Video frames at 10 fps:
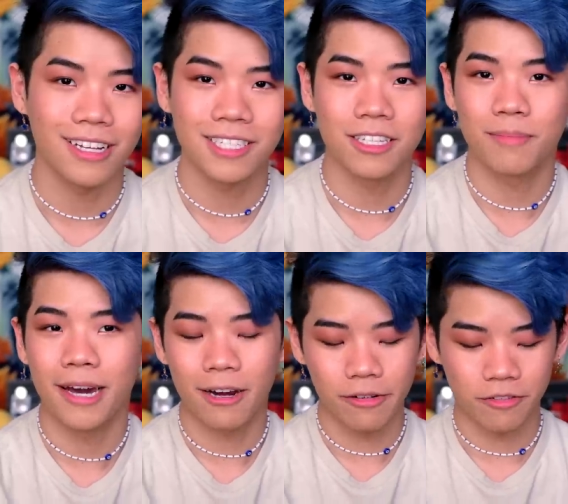It doesn't look
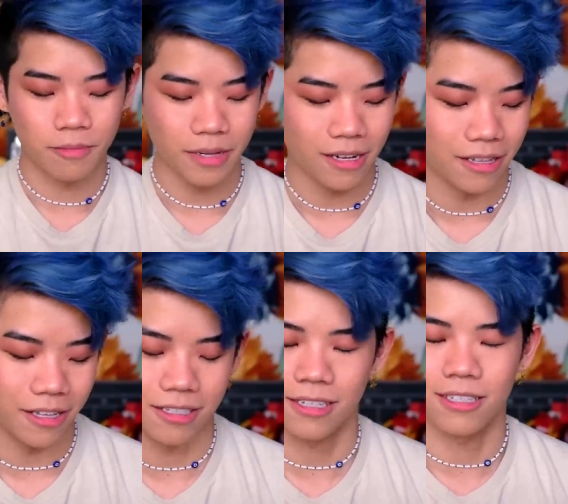powdery for me. I
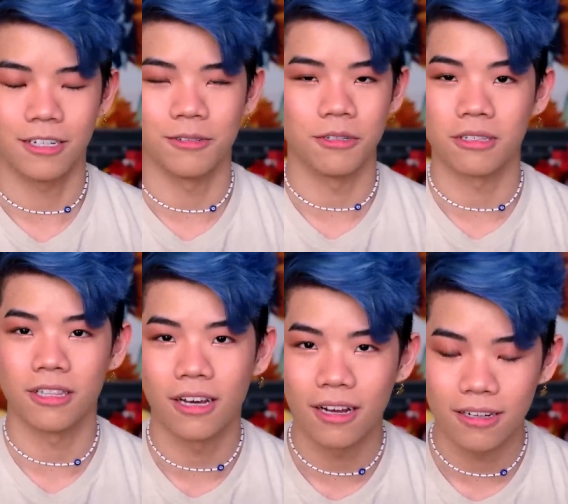think it's because I don't use a
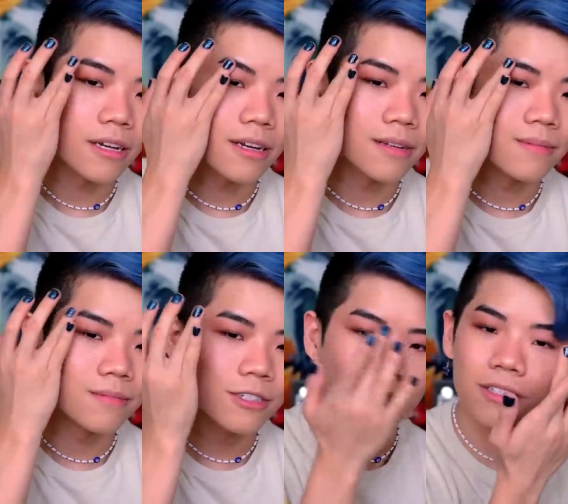lot
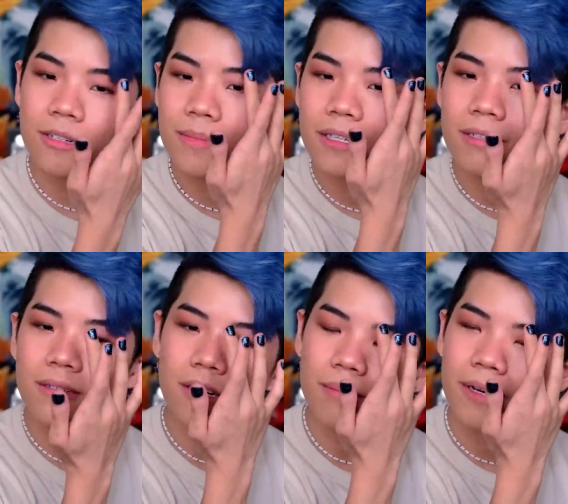and just a little bit
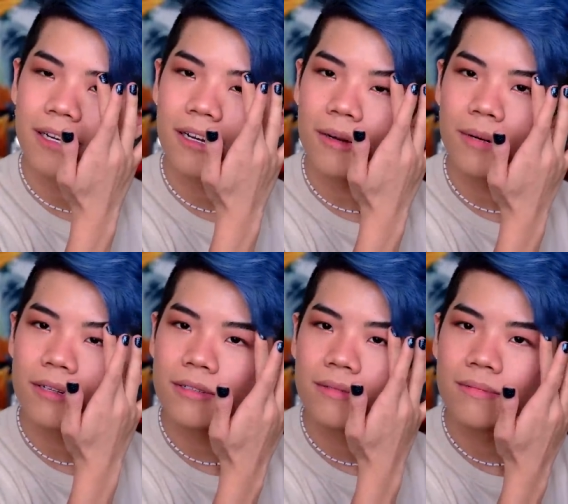on my
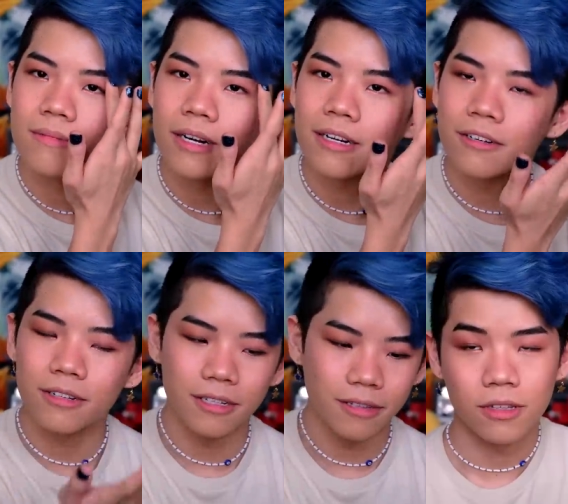eyebrows right
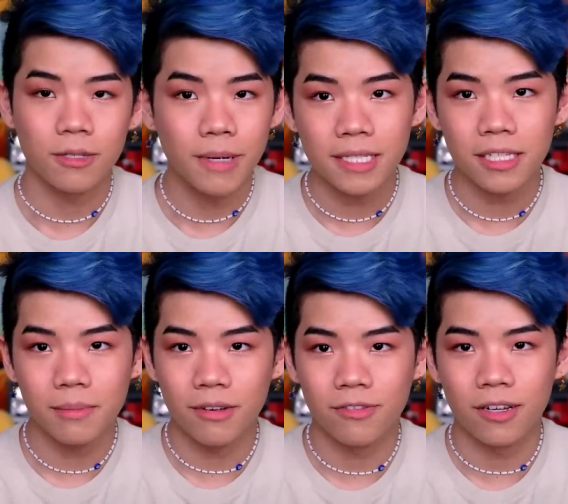underneath. So that's basically
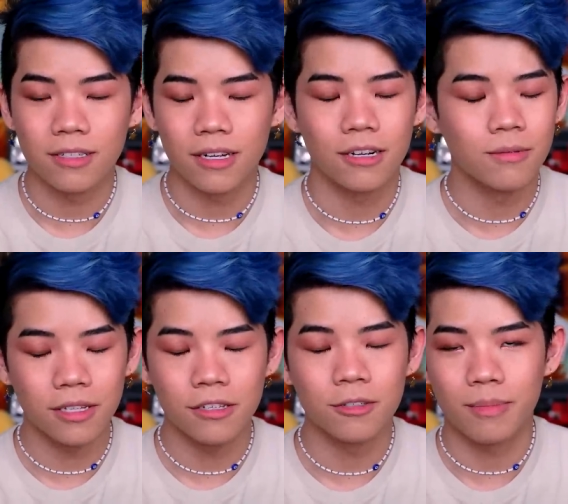my face. I don't
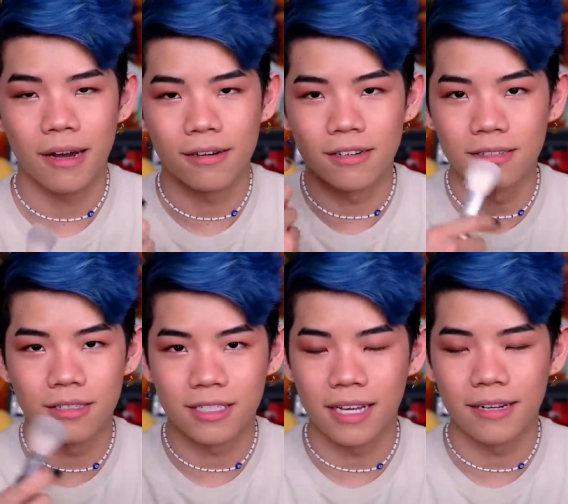really use powder
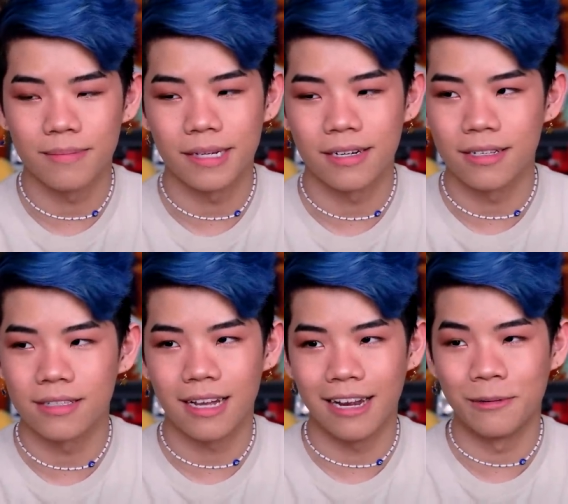to set it
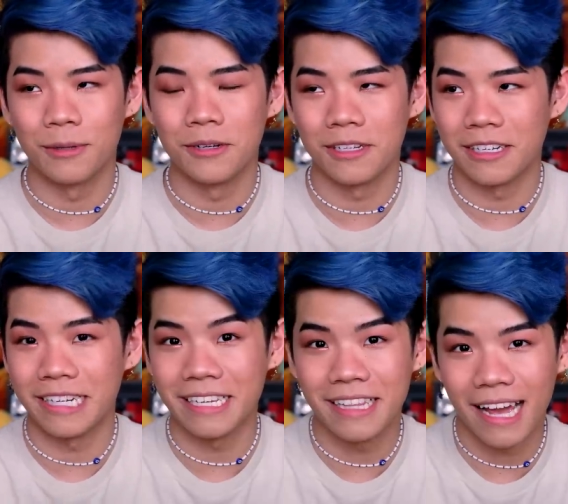because I will only
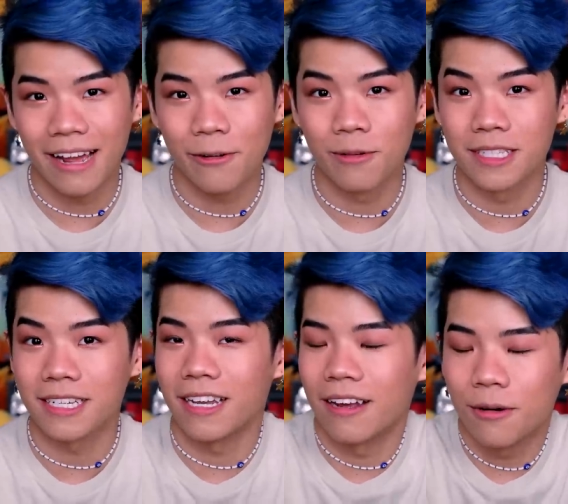need that once
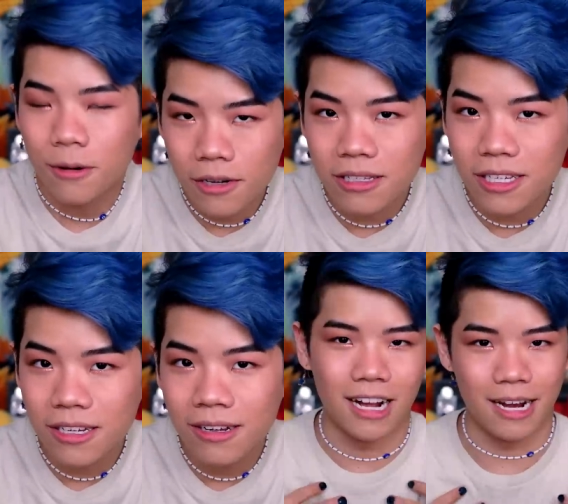I get
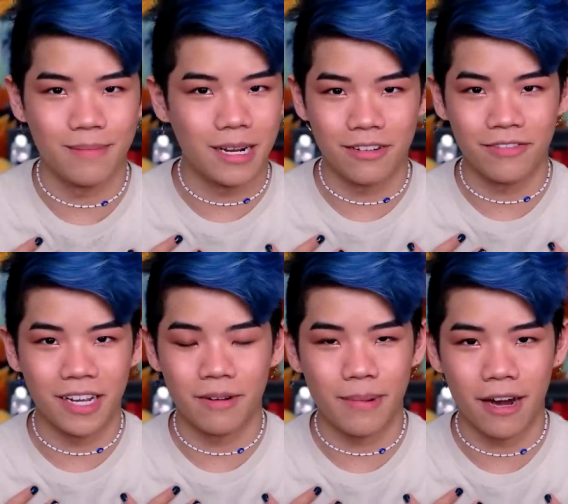oily. I'm not a
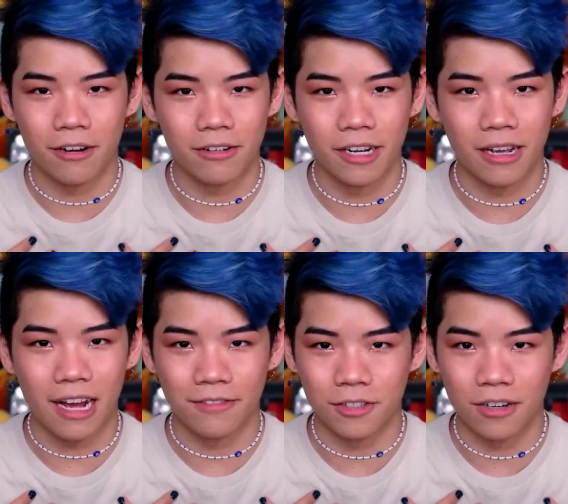fan of powdering
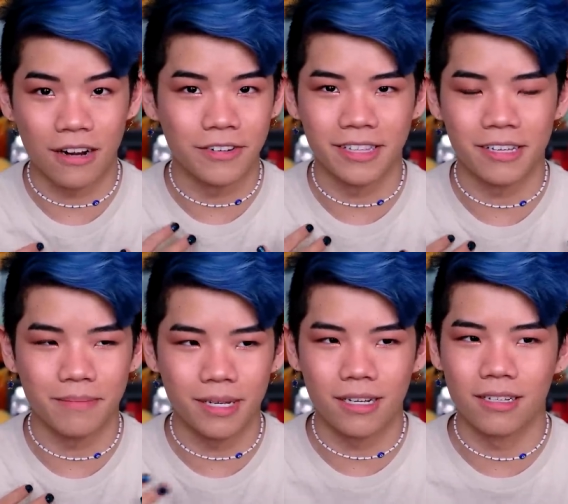after everything
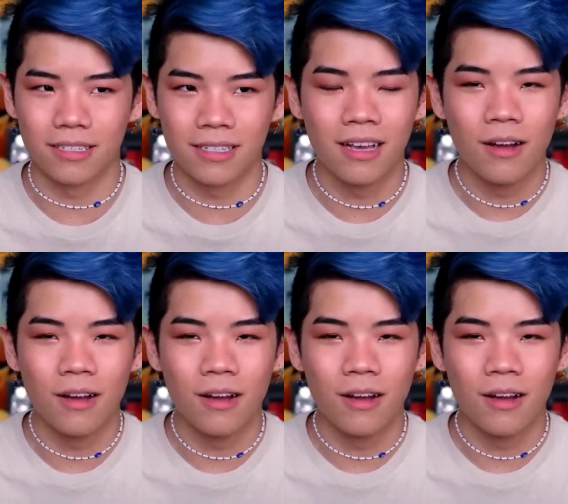because